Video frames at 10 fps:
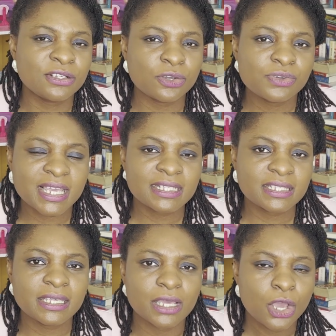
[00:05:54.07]
So you
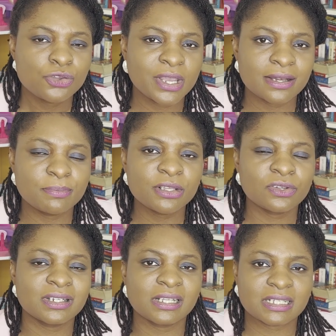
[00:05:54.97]
can begin to
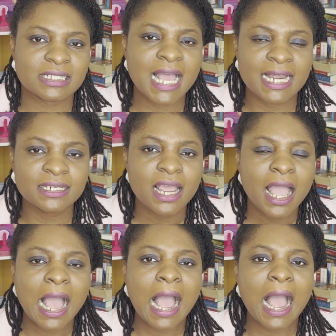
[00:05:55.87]
understand
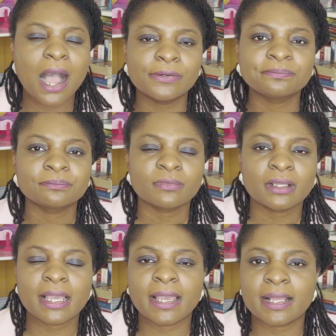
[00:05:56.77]
how
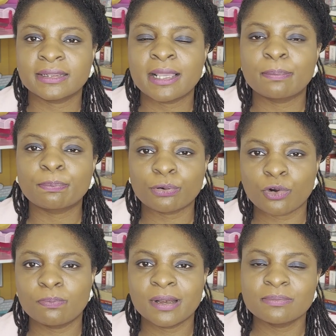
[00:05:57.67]
they
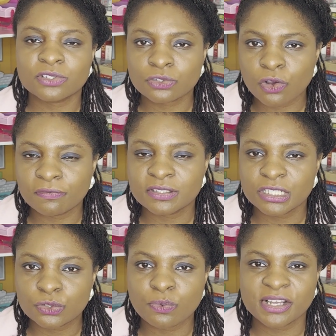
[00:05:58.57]
problem solve
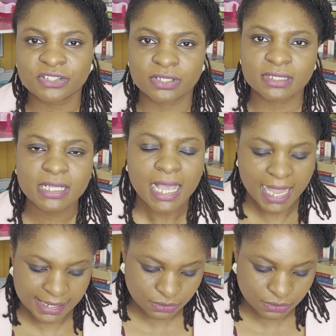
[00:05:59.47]
situations and